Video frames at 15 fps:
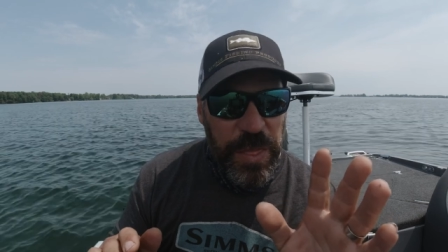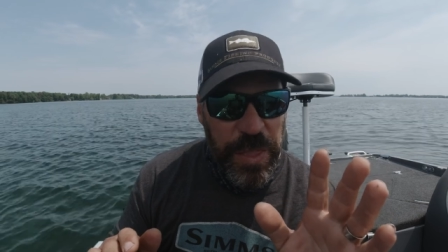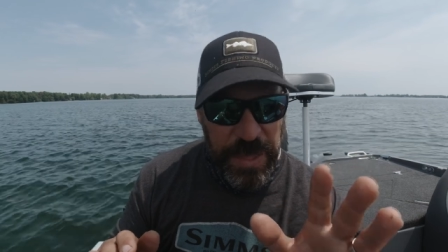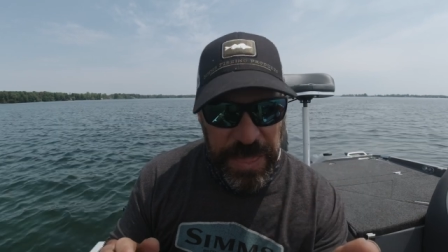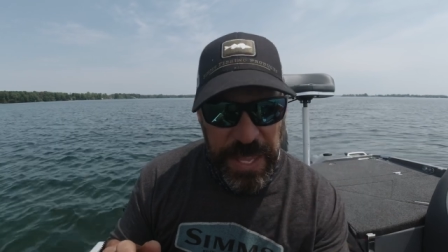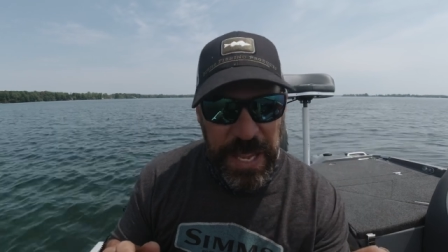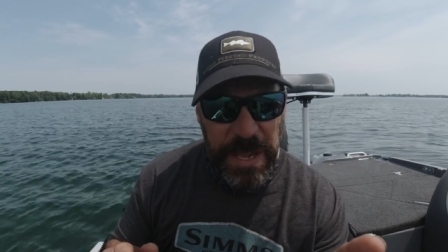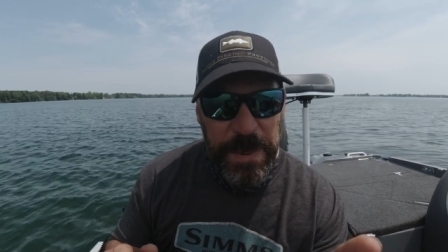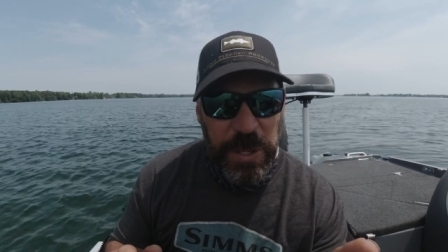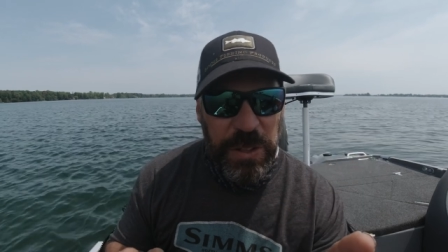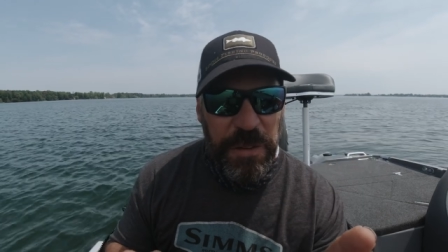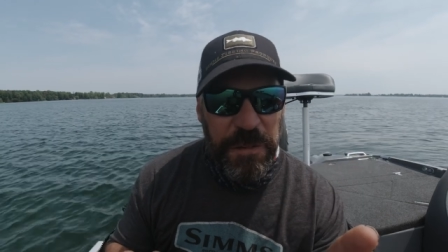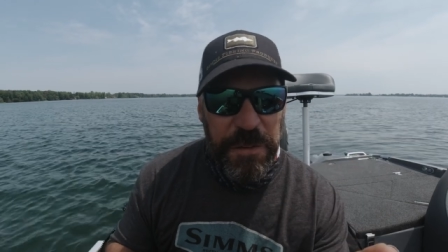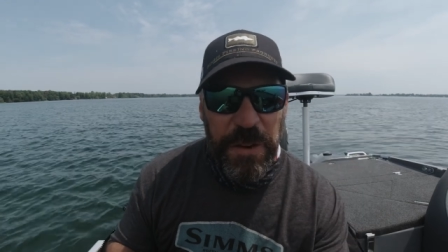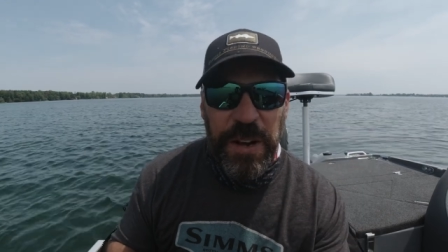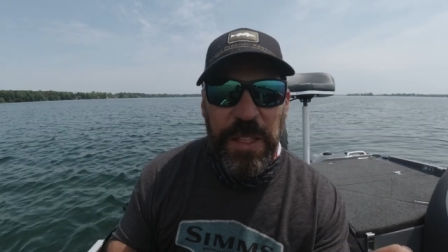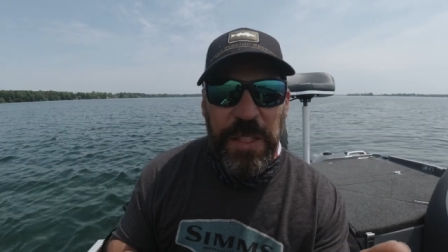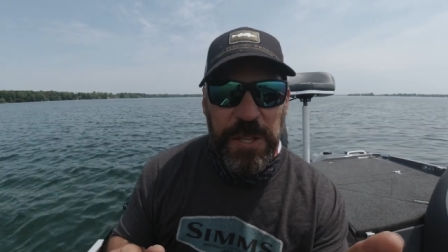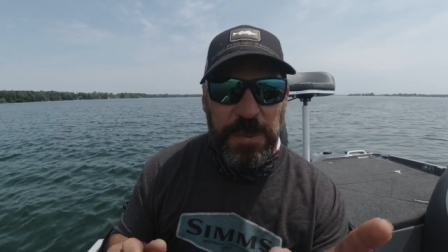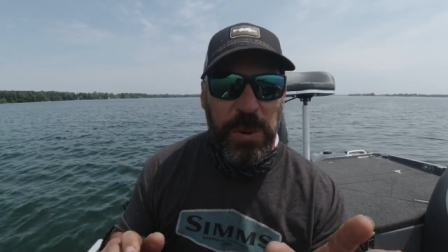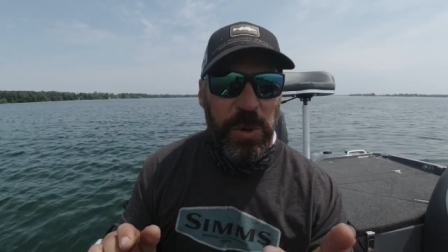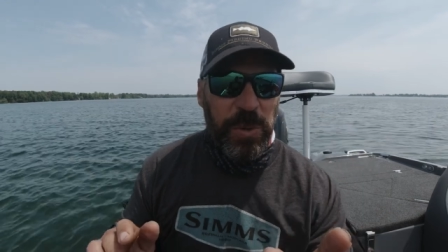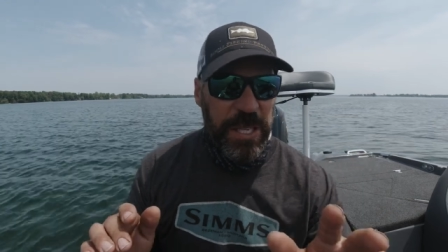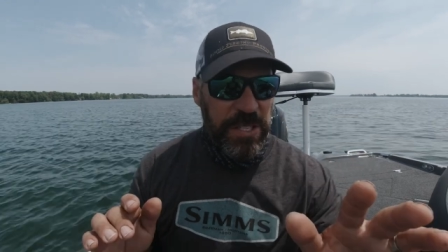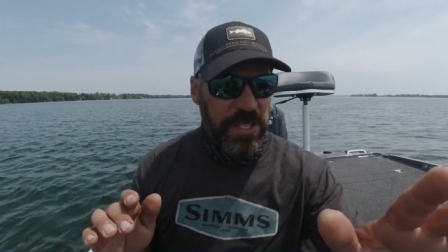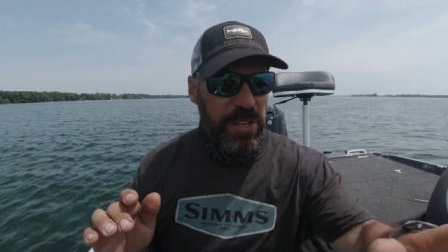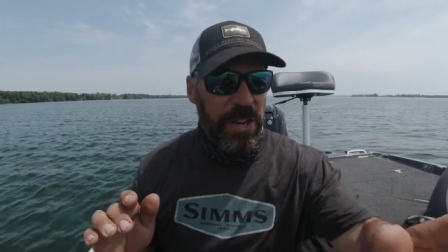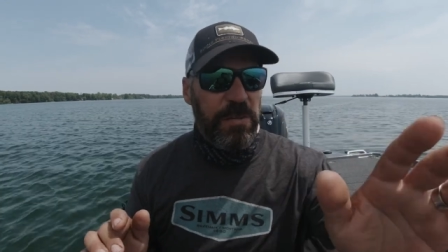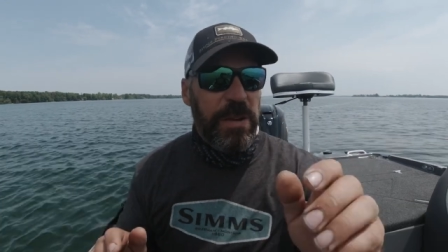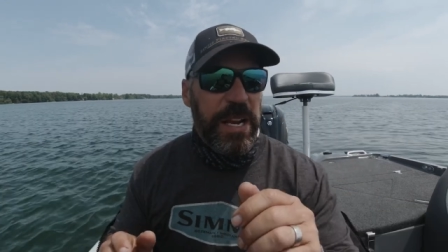the thing about the front of this boat, let's
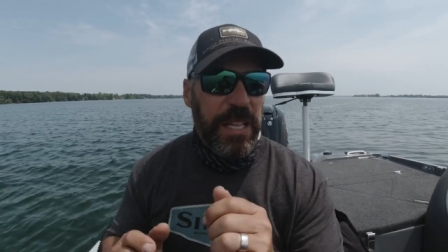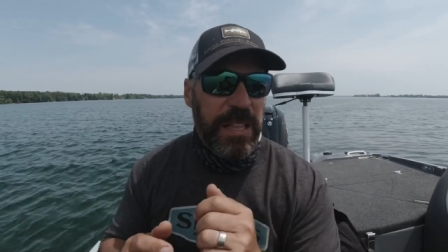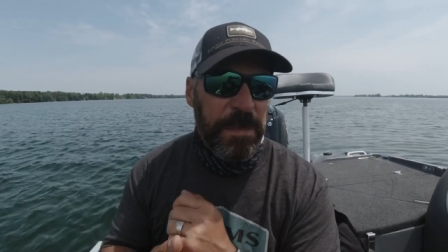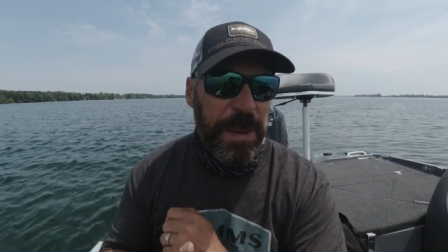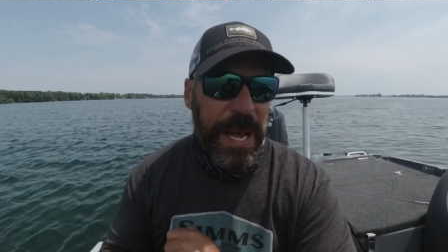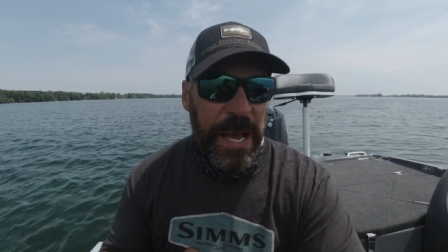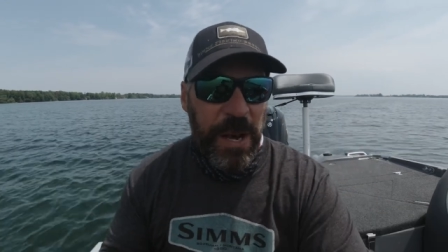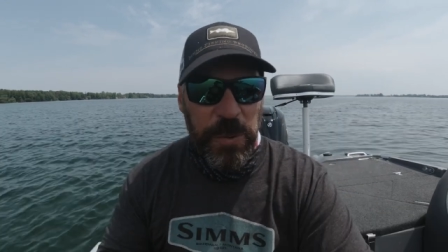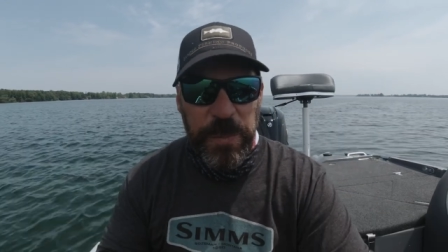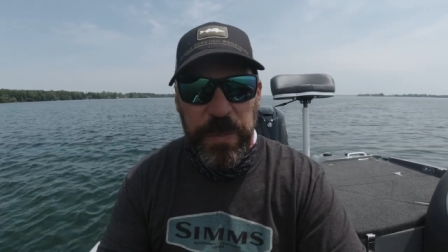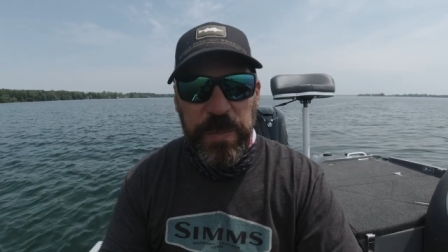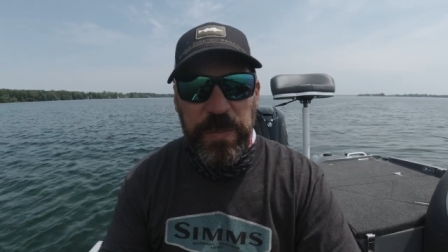start right at the bow.